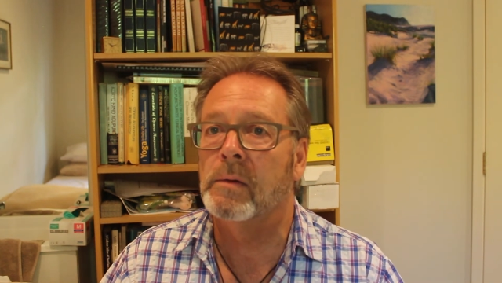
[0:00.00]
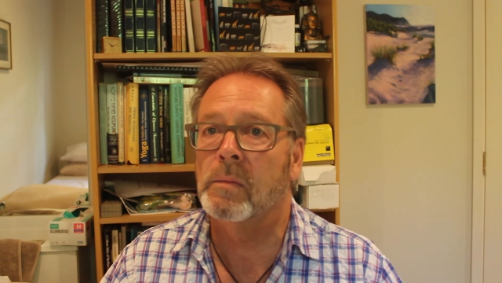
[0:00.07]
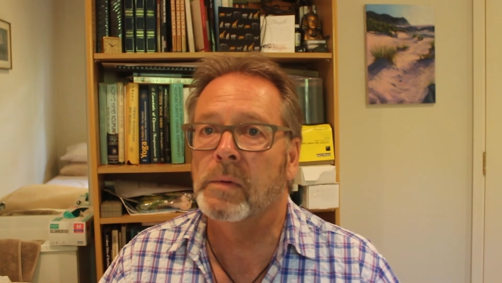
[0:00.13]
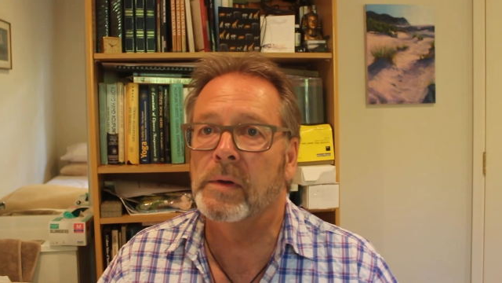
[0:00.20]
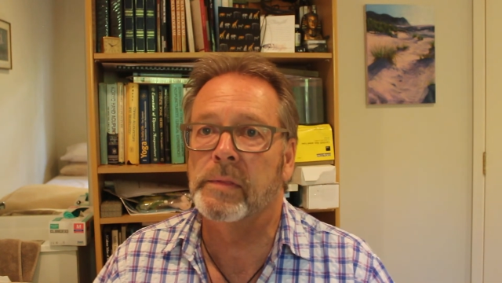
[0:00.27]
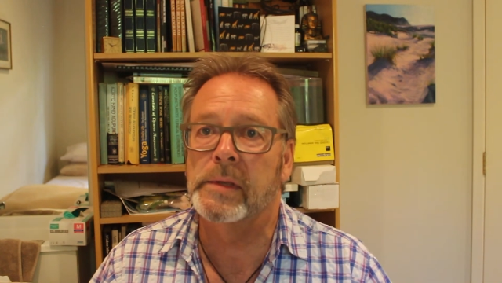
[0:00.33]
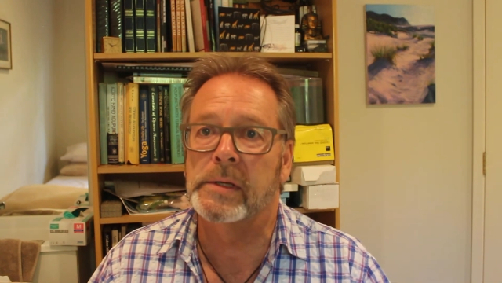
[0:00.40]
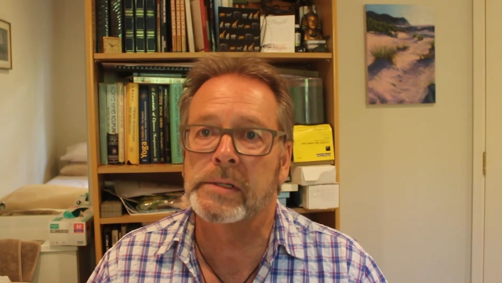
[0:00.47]

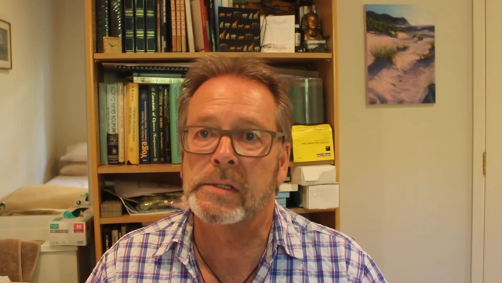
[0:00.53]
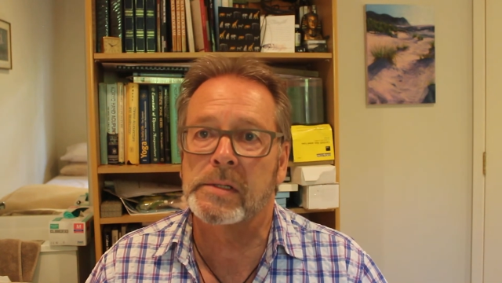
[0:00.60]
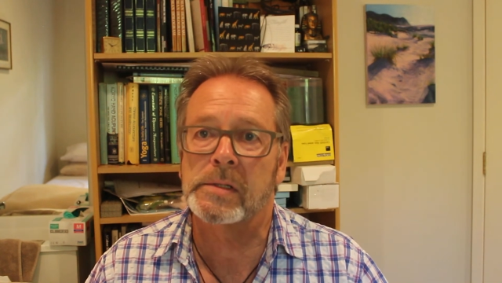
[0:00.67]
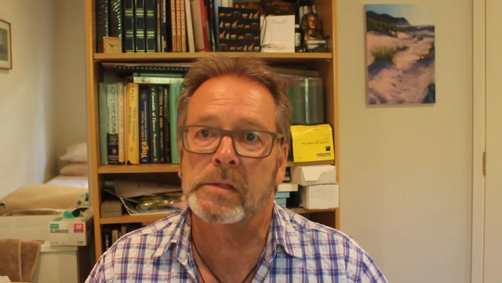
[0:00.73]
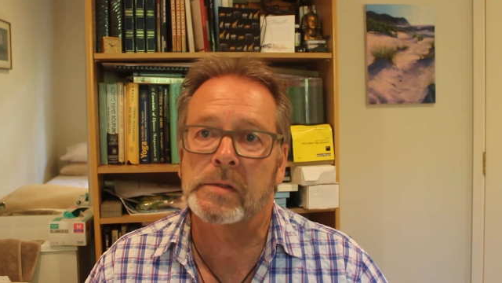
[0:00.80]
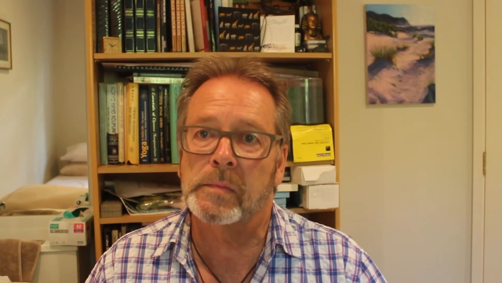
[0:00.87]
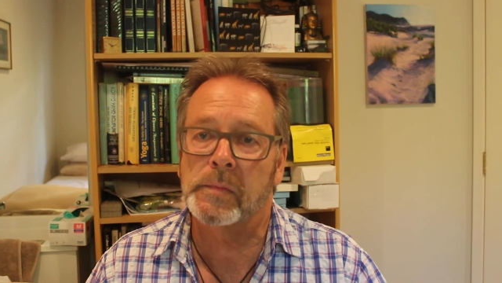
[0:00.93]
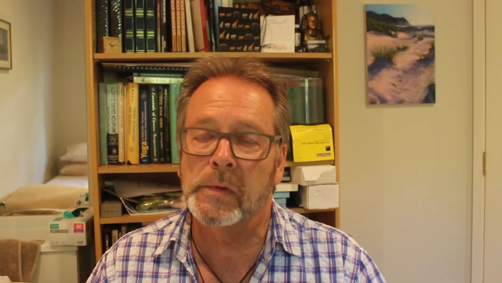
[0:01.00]
with
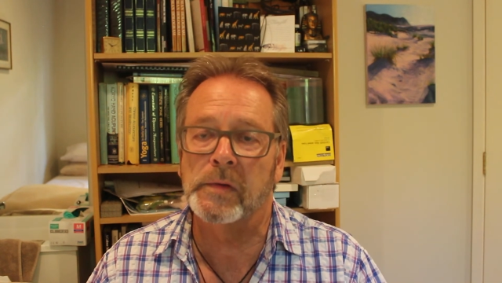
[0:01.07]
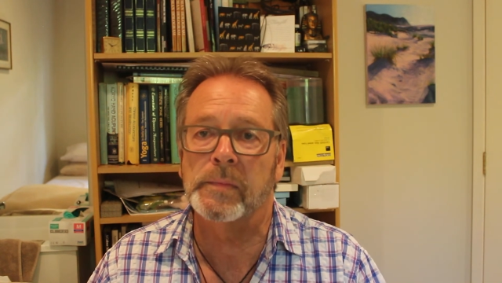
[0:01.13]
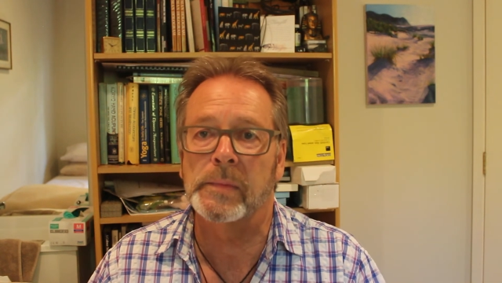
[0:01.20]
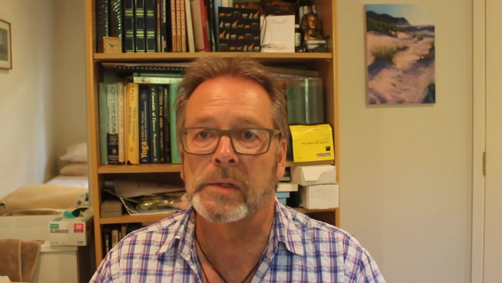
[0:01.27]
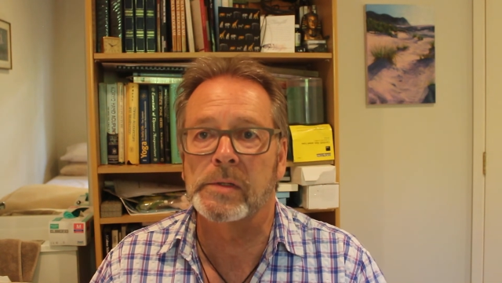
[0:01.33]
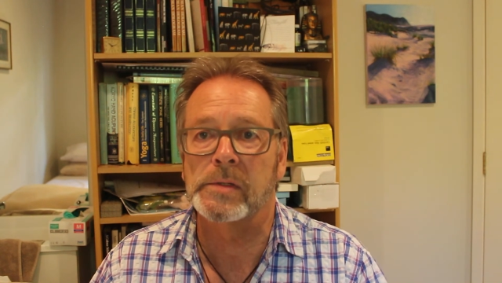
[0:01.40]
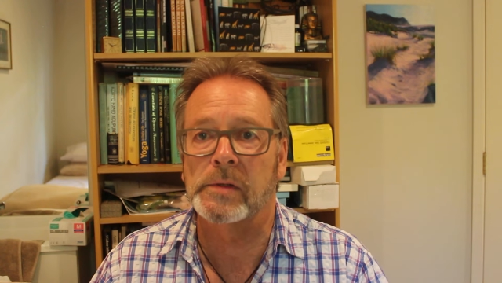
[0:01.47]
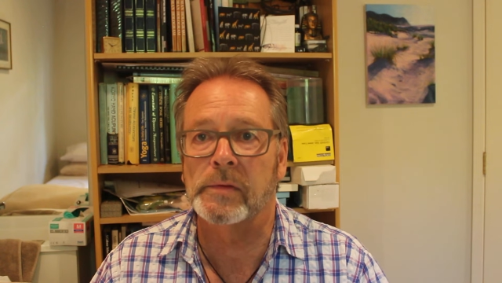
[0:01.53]
this
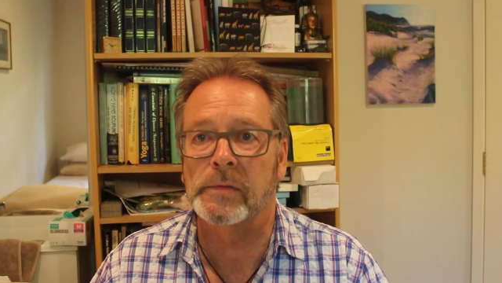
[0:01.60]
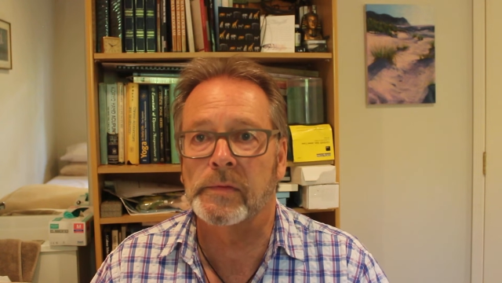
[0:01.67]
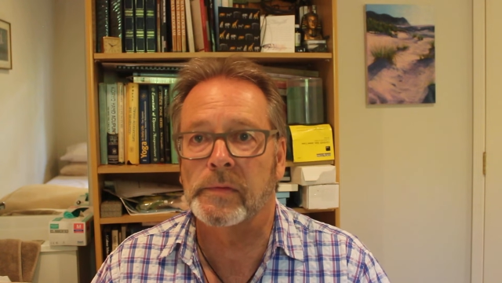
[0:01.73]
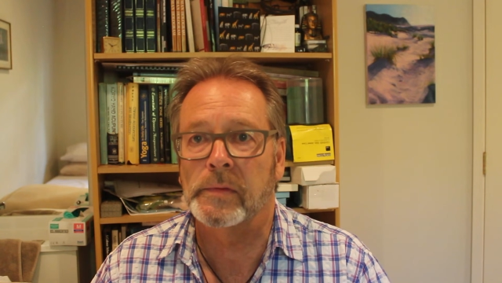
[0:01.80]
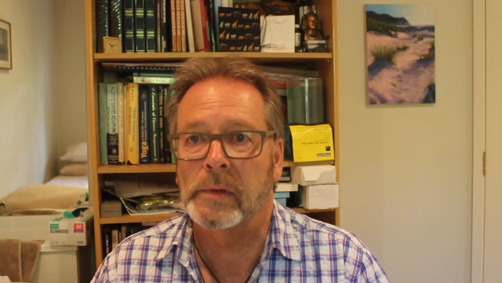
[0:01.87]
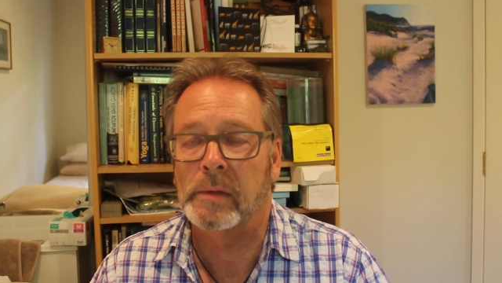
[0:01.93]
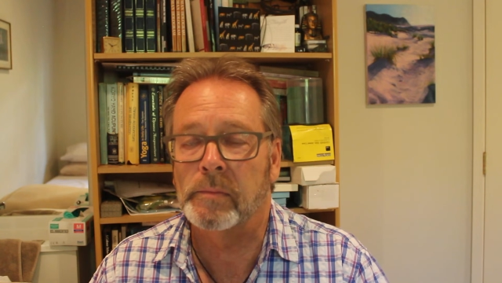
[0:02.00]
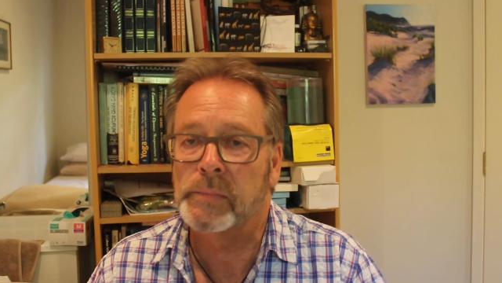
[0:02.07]
movement
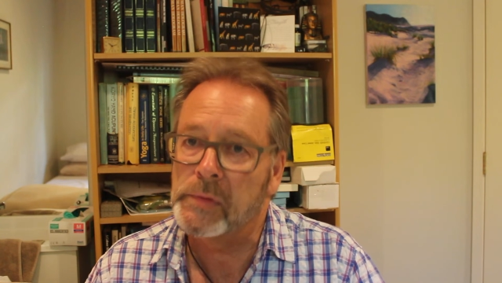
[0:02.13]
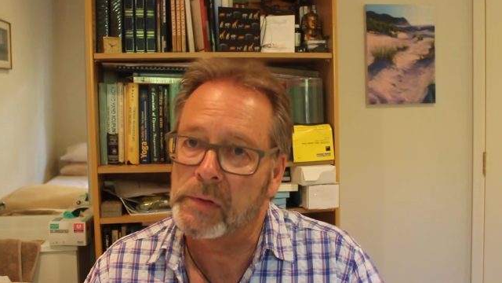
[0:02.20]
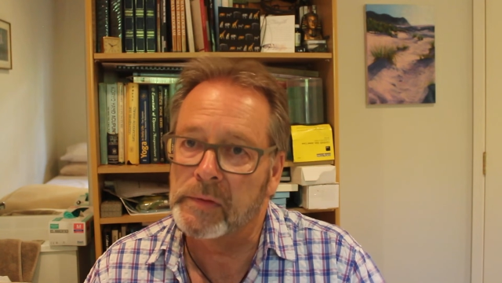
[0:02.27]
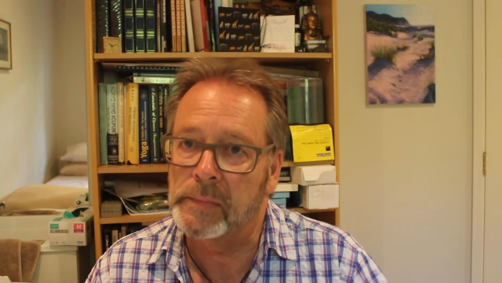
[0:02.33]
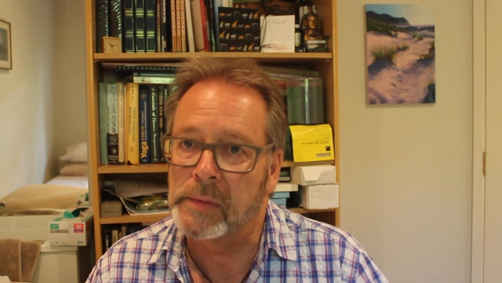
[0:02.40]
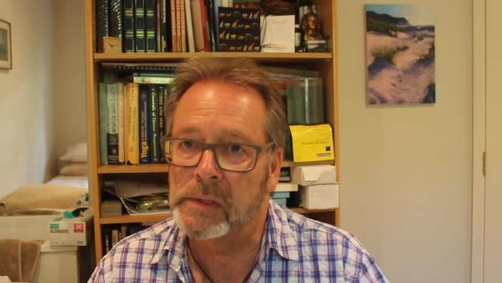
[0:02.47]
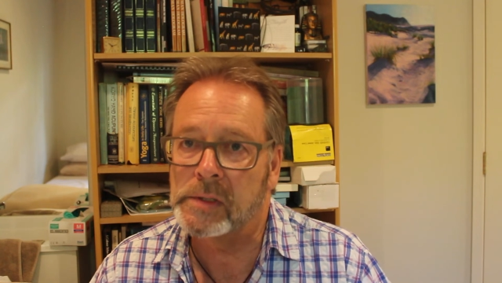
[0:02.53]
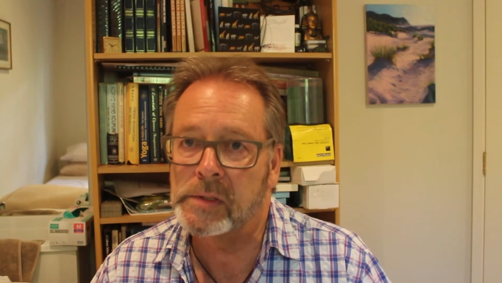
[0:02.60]
of
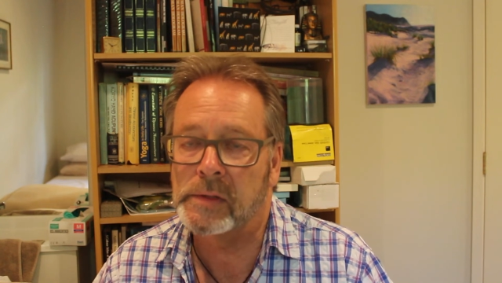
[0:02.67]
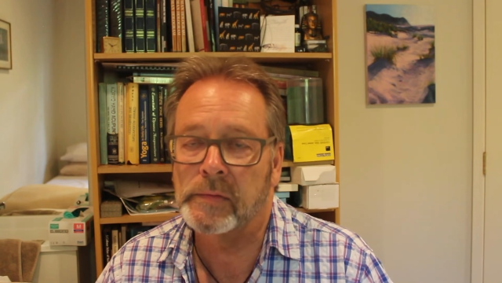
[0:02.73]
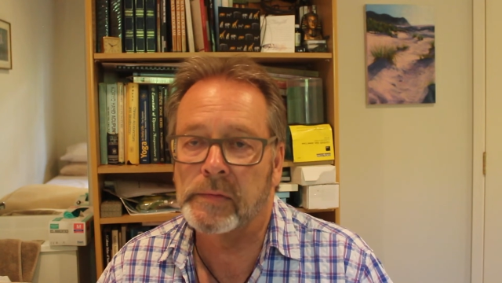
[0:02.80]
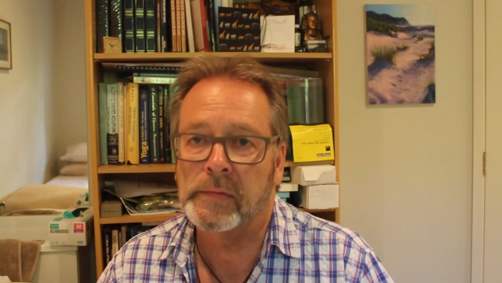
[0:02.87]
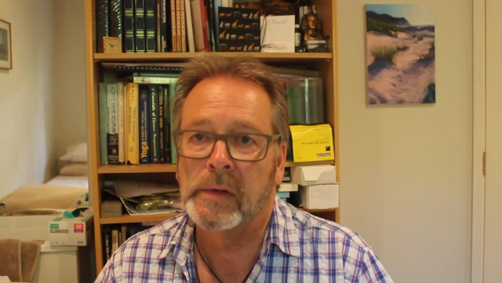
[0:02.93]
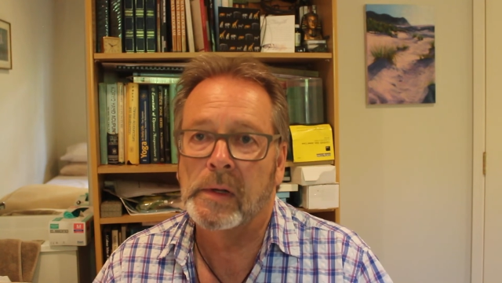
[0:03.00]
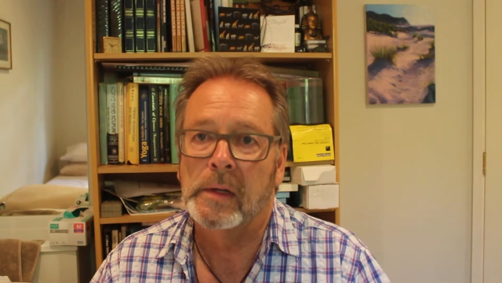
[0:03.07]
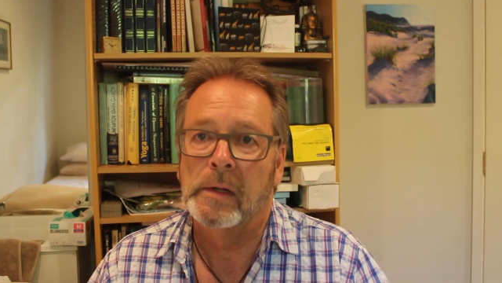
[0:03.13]
improvement
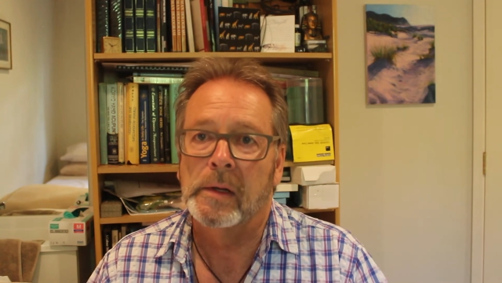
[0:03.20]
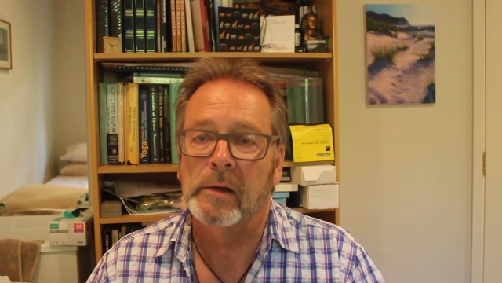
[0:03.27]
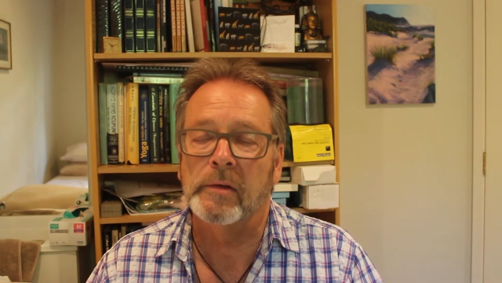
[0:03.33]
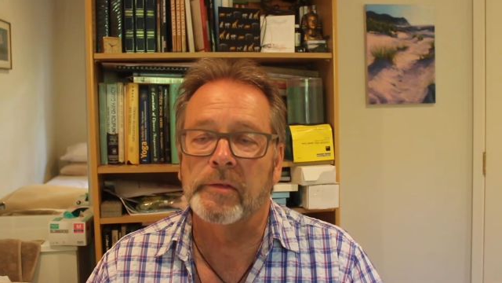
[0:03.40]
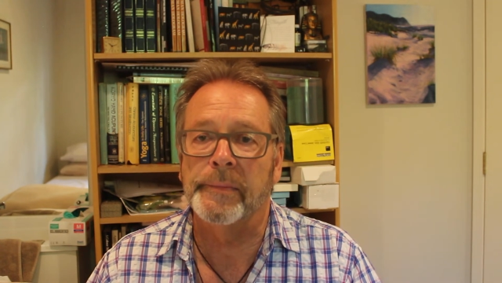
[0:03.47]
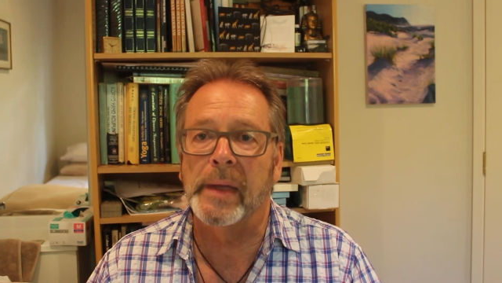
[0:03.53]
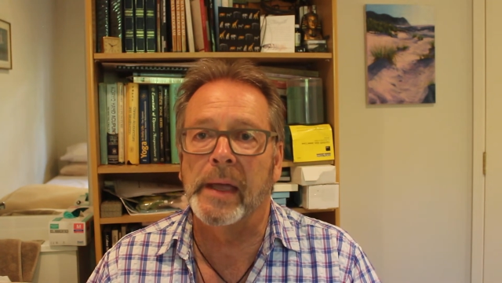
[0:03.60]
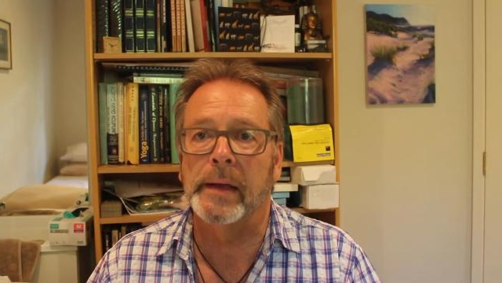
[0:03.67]

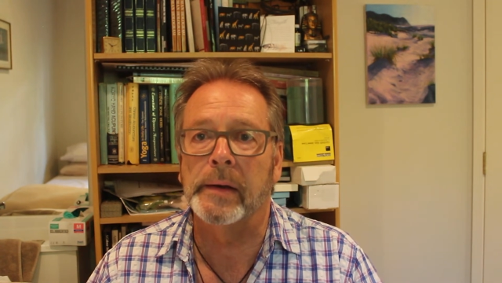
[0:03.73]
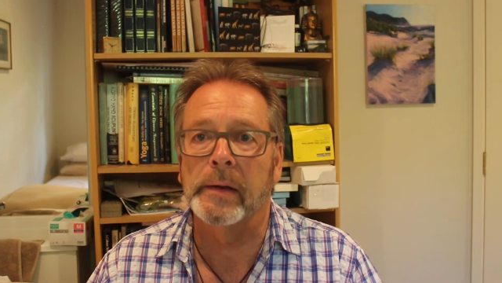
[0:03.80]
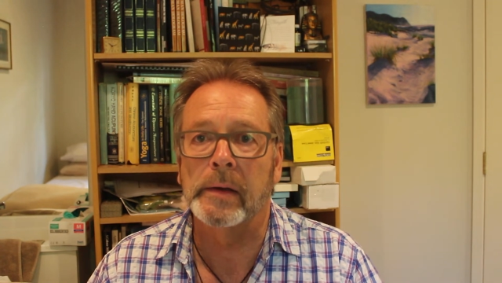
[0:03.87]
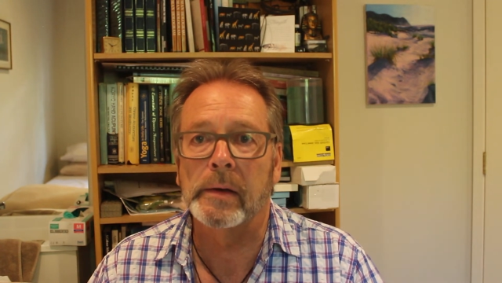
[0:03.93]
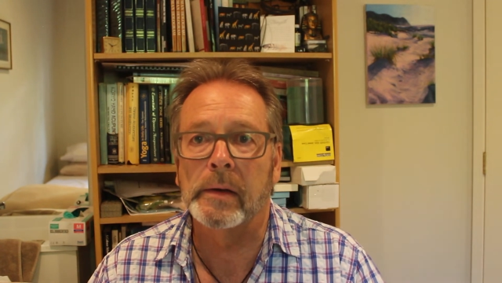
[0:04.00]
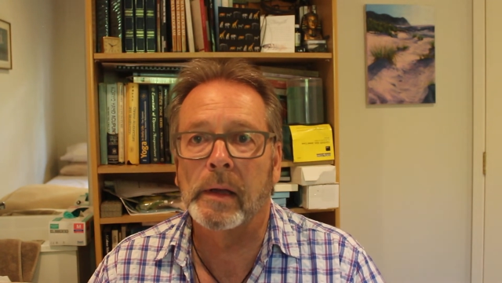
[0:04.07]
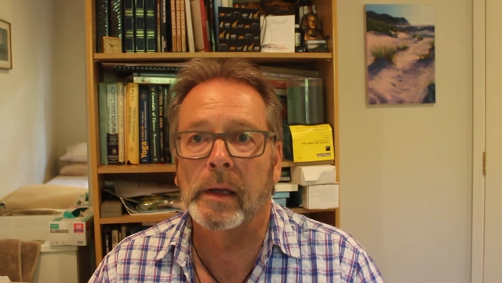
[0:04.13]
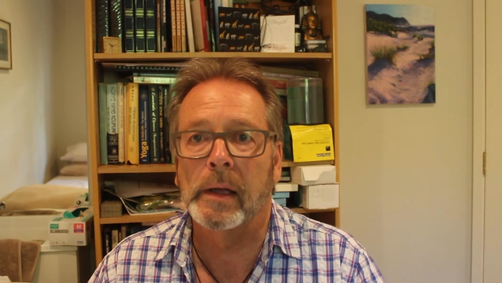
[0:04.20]
of men,